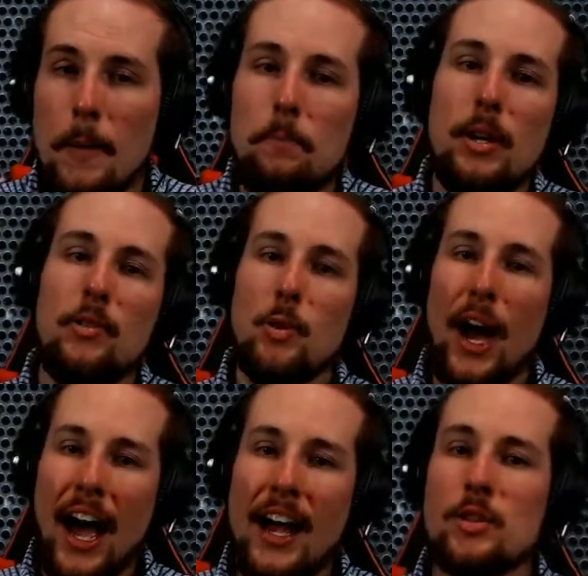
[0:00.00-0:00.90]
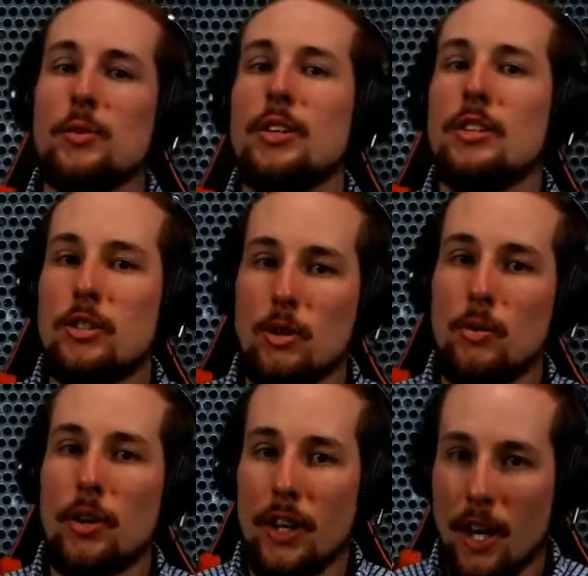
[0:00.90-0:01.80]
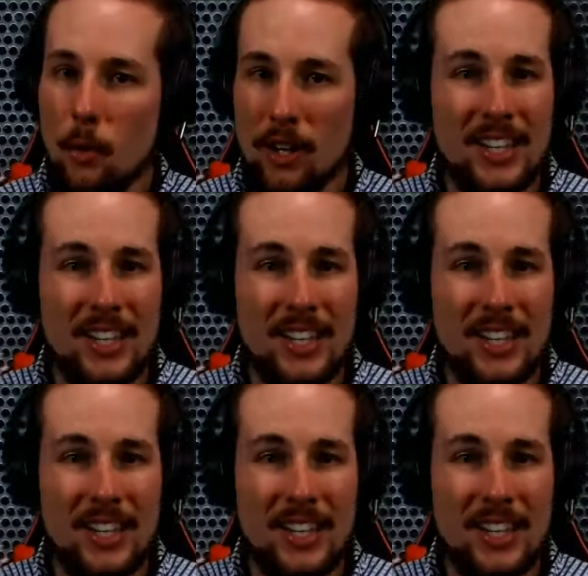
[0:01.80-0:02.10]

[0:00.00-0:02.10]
But if you actually do the legwork,